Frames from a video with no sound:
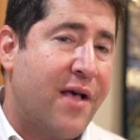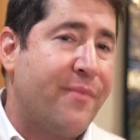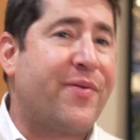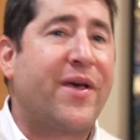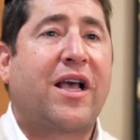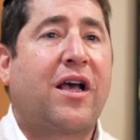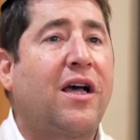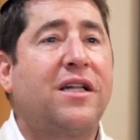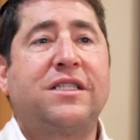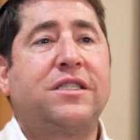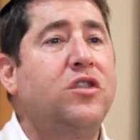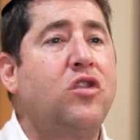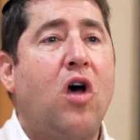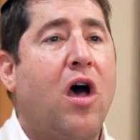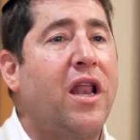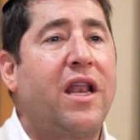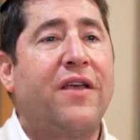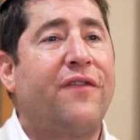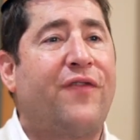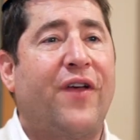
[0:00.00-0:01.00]
Because
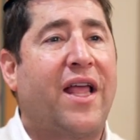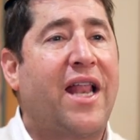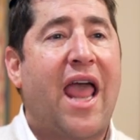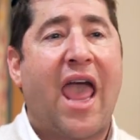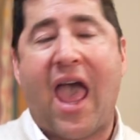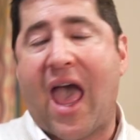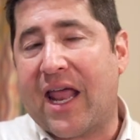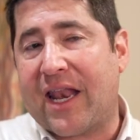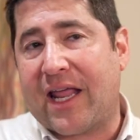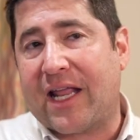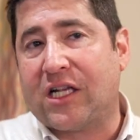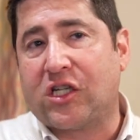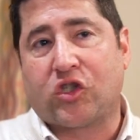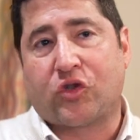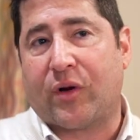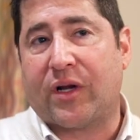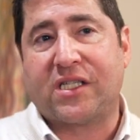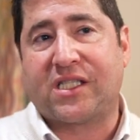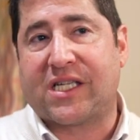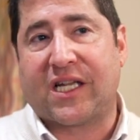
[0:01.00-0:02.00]
none of it had
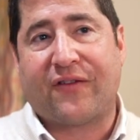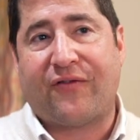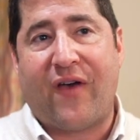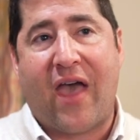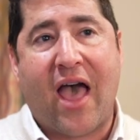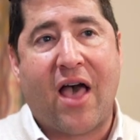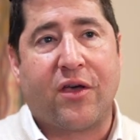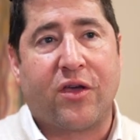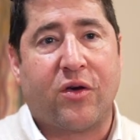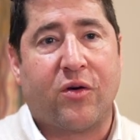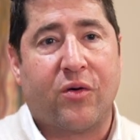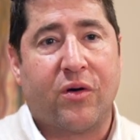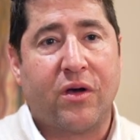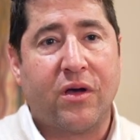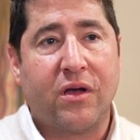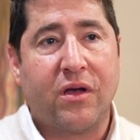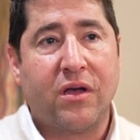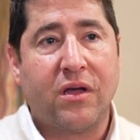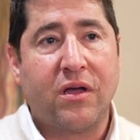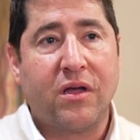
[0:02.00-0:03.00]
intrinsic value.
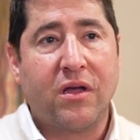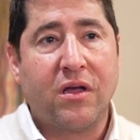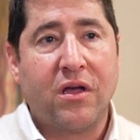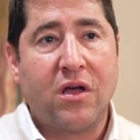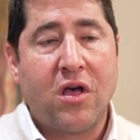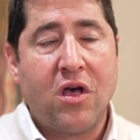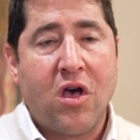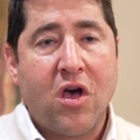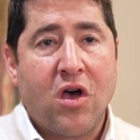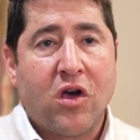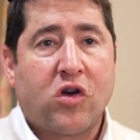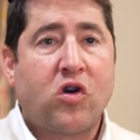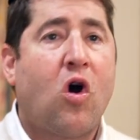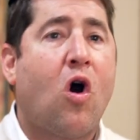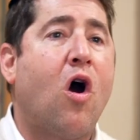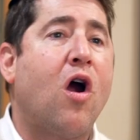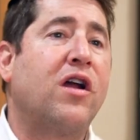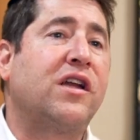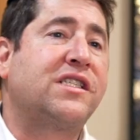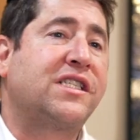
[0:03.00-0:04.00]

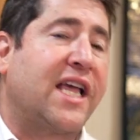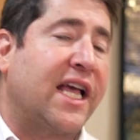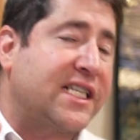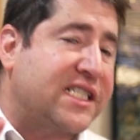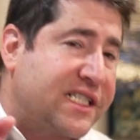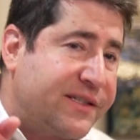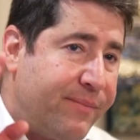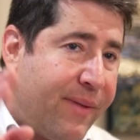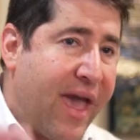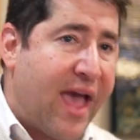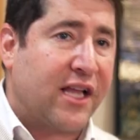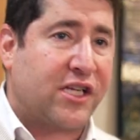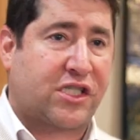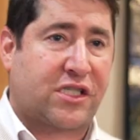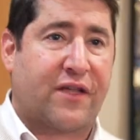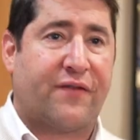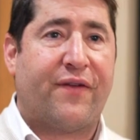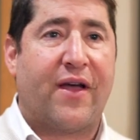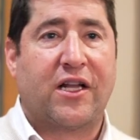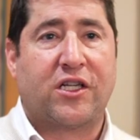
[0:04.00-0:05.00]
Cars get
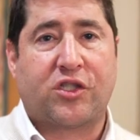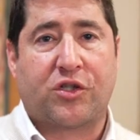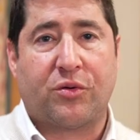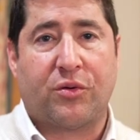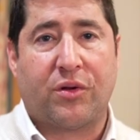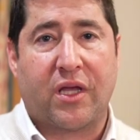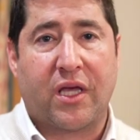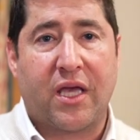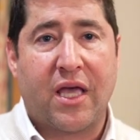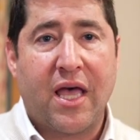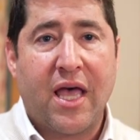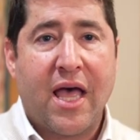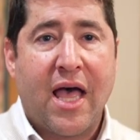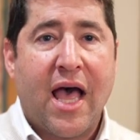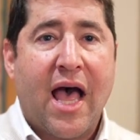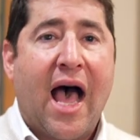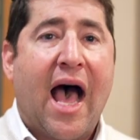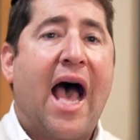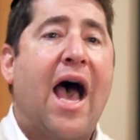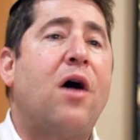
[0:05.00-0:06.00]
smashed eventually.
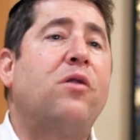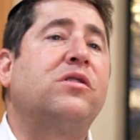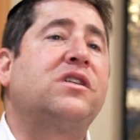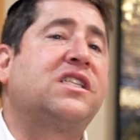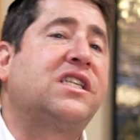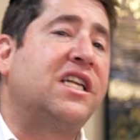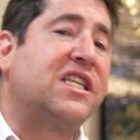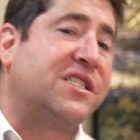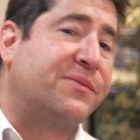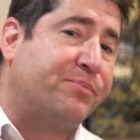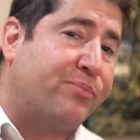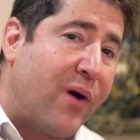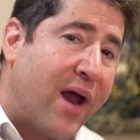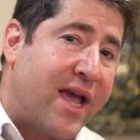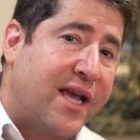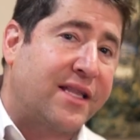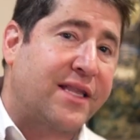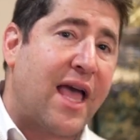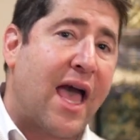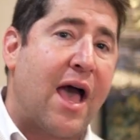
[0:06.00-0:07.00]
Houses
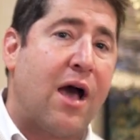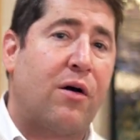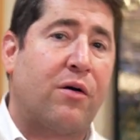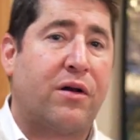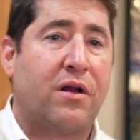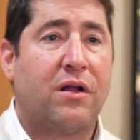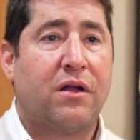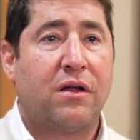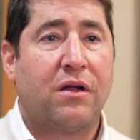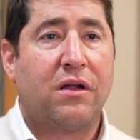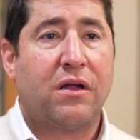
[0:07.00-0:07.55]
break down.